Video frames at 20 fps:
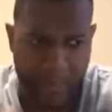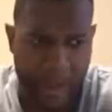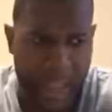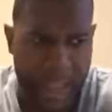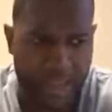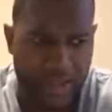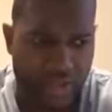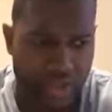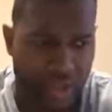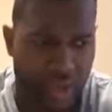the
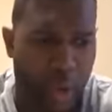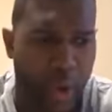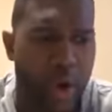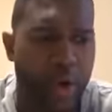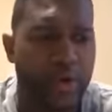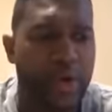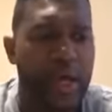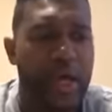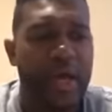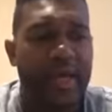angel of the
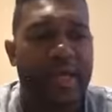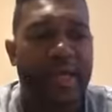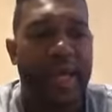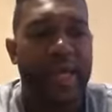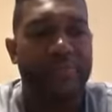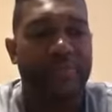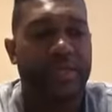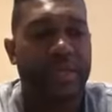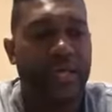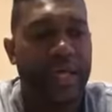Lord
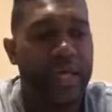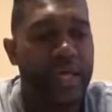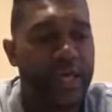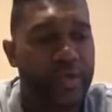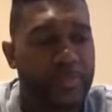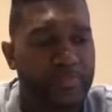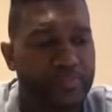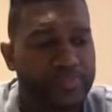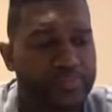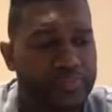came to
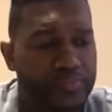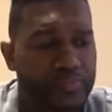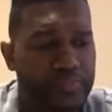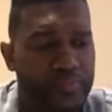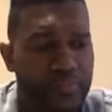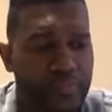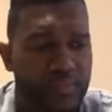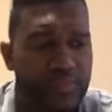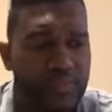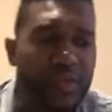Gideon
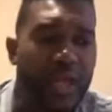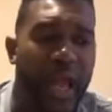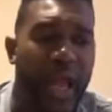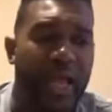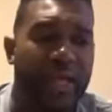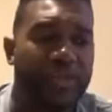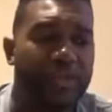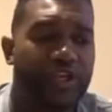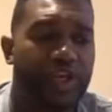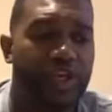
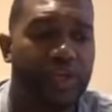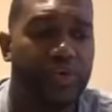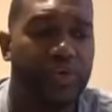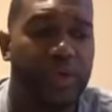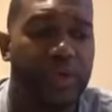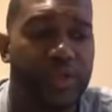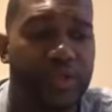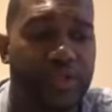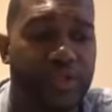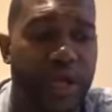as he
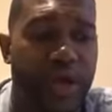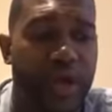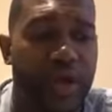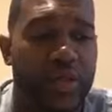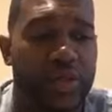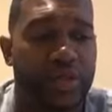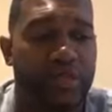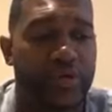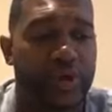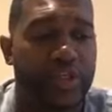was
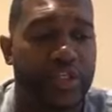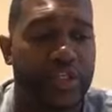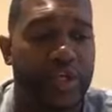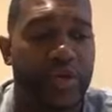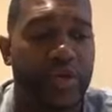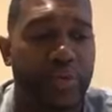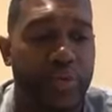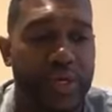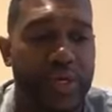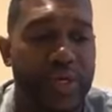uh,
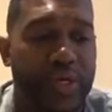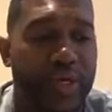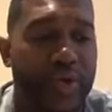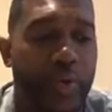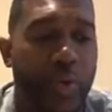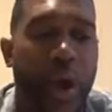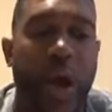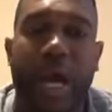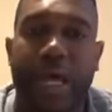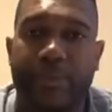threshing wheat
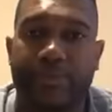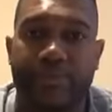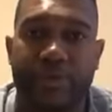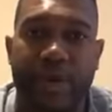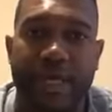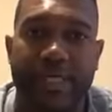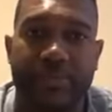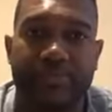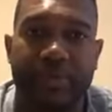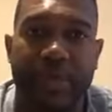in a wine
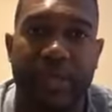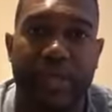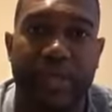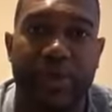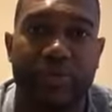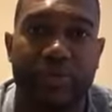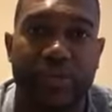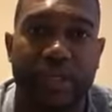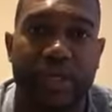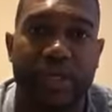press. I mean,
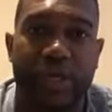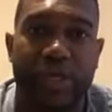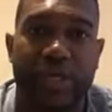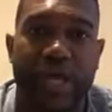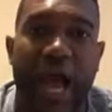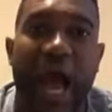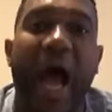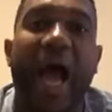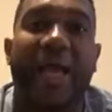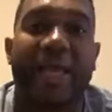he was
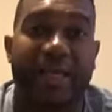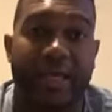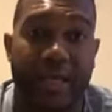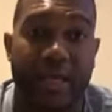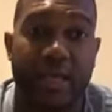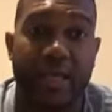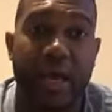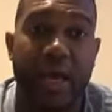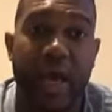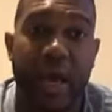literally
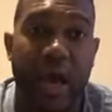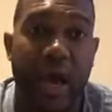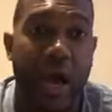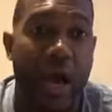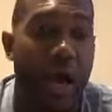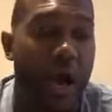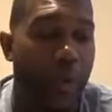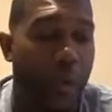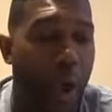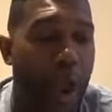hiding
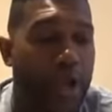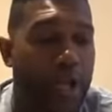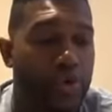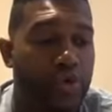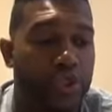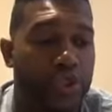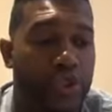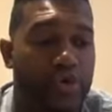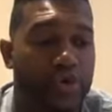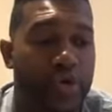uh, while
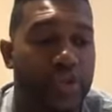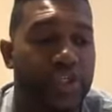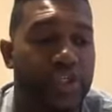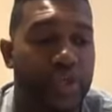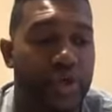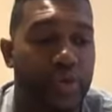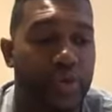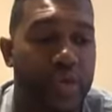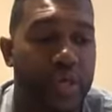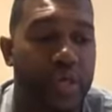he was
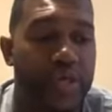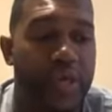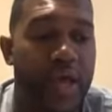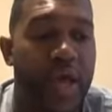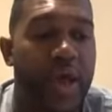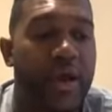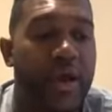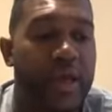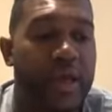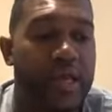threshing wheat
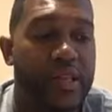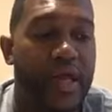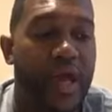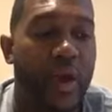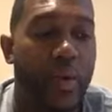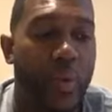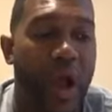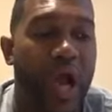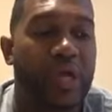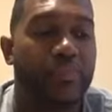in
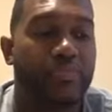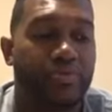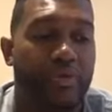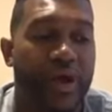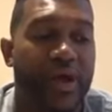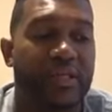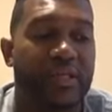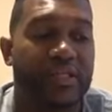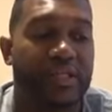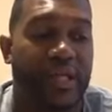that wine
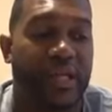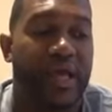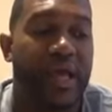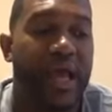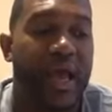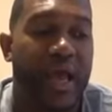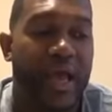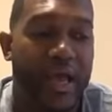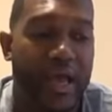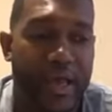press, and
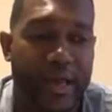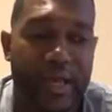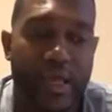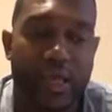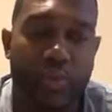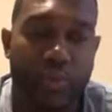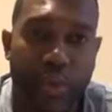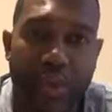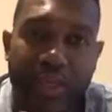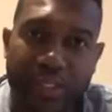and
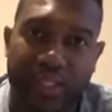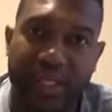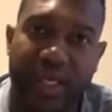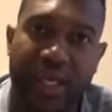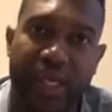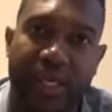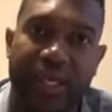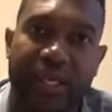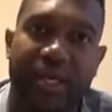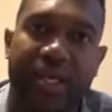he went to
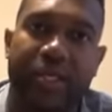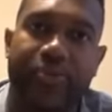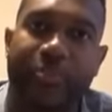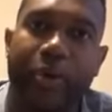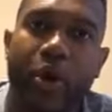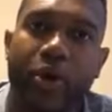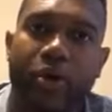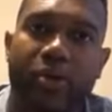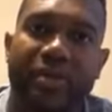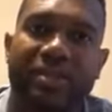Gideon. He
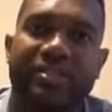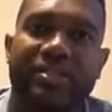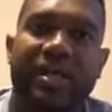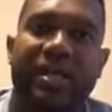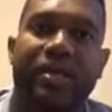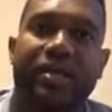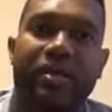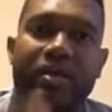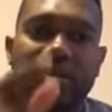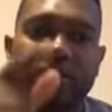pointed. He
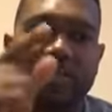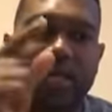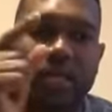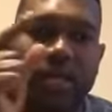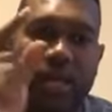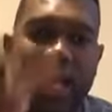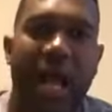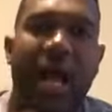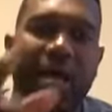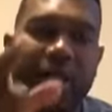said, "He
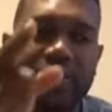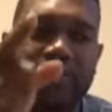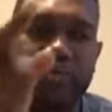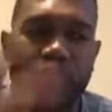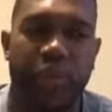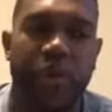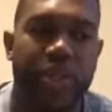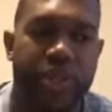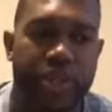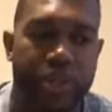said, God
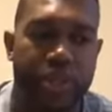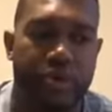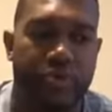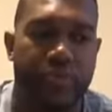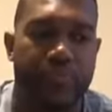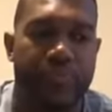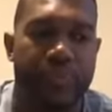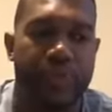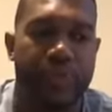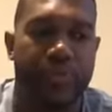is with you,
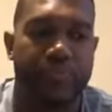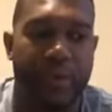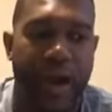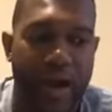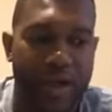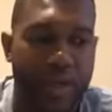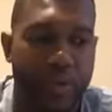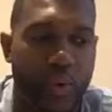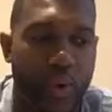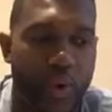
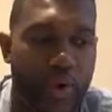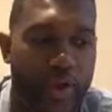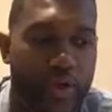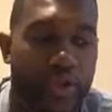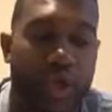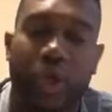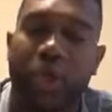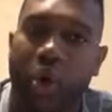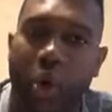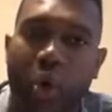mighty warrior.
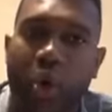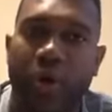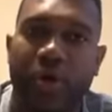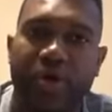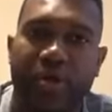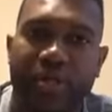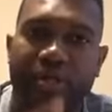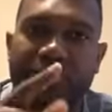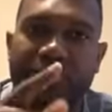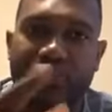The
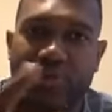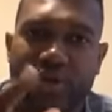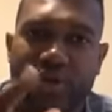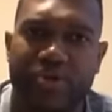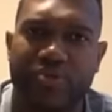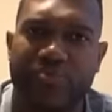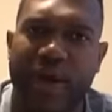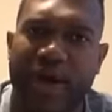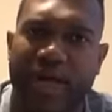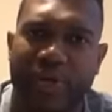Lord is
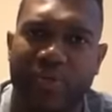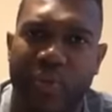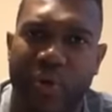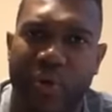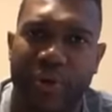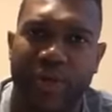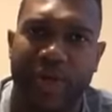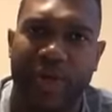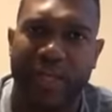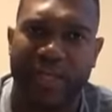with you, mighty
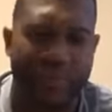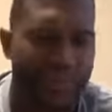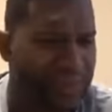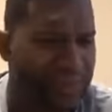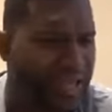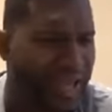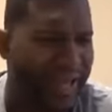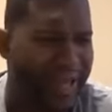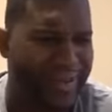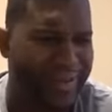warrior." And he
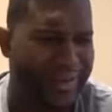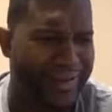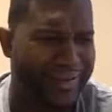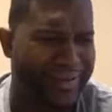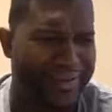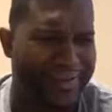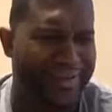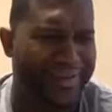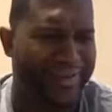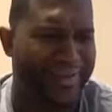was like,
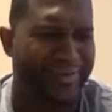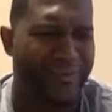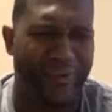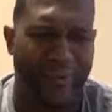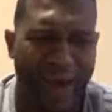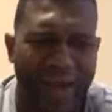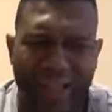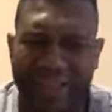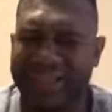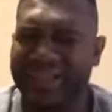
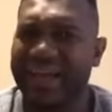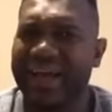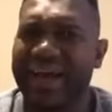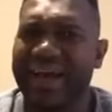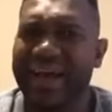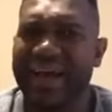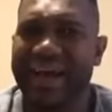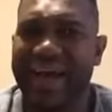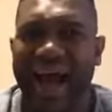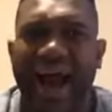"What?
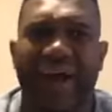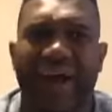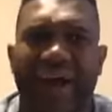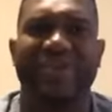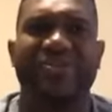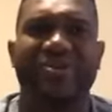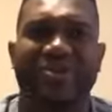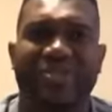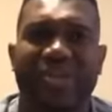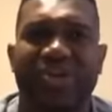How
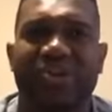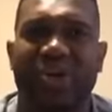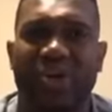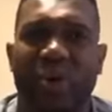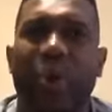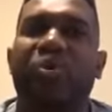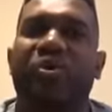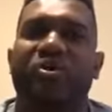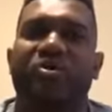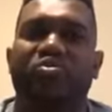can you say the
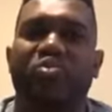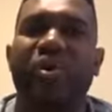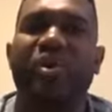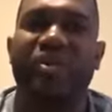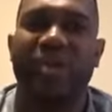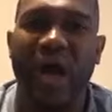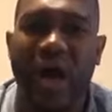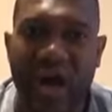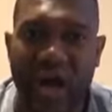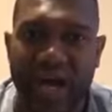Lord is
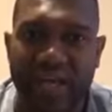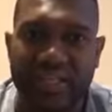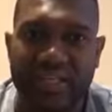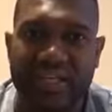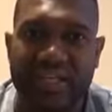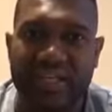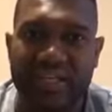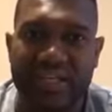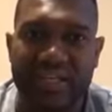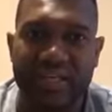with
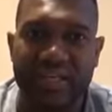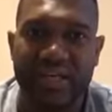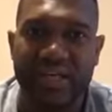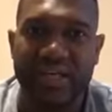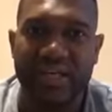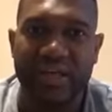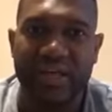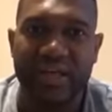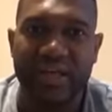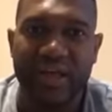us
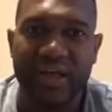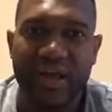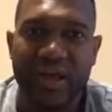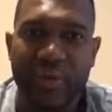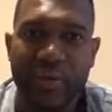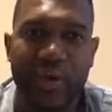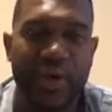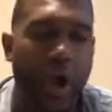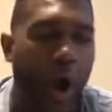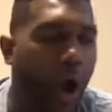
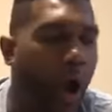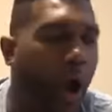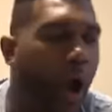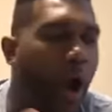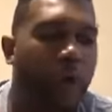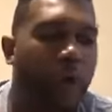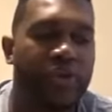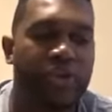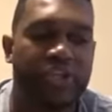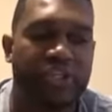when
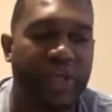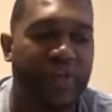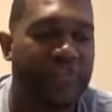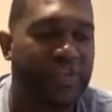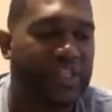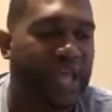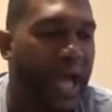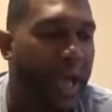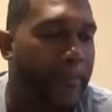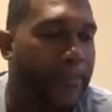all this stuff
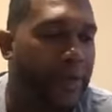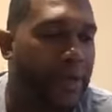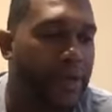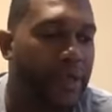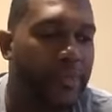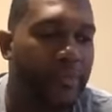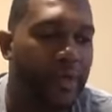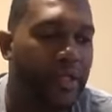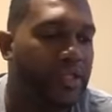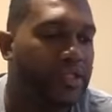is
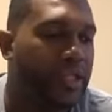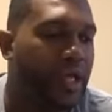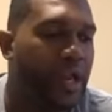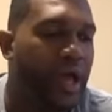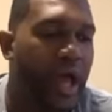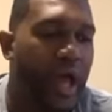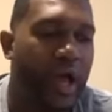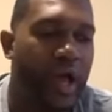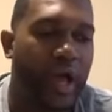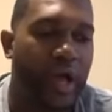happening? He, he said,
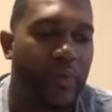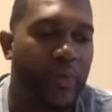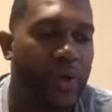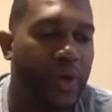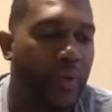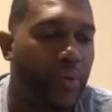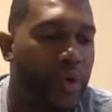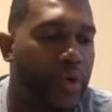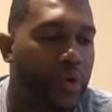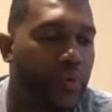uh,
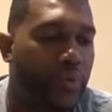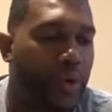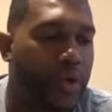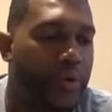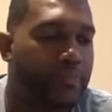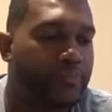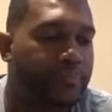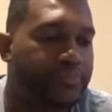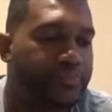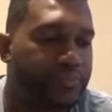when, when,
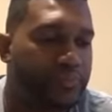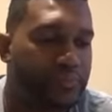when